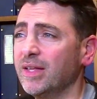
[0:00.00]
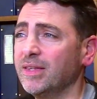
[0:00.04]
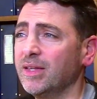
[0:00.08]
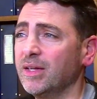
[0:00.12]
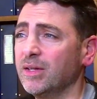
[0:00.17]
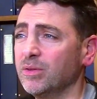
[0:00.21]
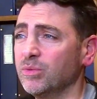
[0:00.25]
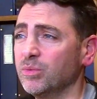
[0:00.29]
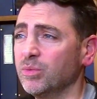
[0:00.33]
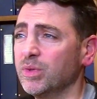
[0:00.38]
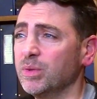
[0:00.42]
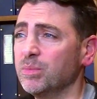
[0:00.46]
and
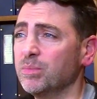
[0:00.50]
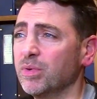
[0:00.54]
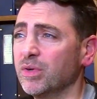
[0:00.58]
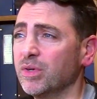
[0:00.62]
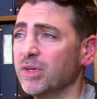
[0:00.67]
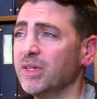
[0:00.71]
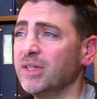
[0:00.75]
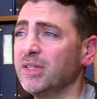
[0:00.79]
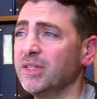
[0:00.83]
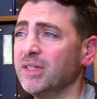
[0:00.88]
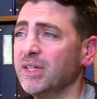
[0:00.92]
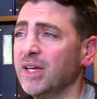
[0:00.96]
then we
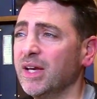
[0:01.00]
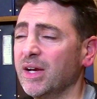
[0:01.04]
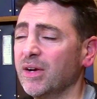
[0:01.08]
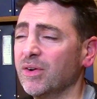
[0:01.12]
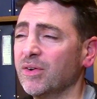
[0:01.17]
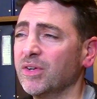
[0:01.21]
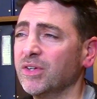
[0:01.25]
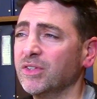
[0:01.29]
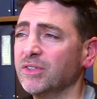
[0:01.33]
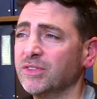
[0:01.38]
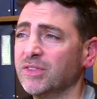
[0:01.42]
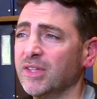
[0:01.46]
put it in the
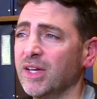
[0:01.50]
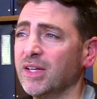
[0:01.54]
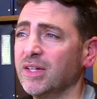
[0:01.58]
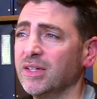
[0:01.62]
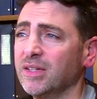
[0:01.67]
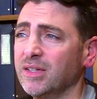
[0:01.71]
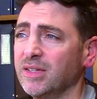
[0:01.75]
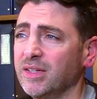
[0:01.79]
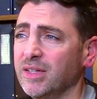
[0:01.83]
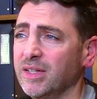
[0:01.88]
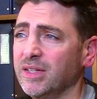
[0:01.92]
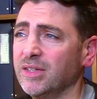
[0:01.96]
areas
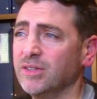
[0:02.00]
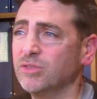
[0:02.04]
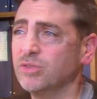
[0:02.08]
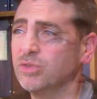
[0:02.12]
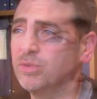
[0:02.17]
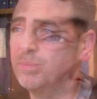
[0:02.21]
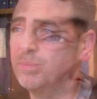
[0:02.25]
that need to be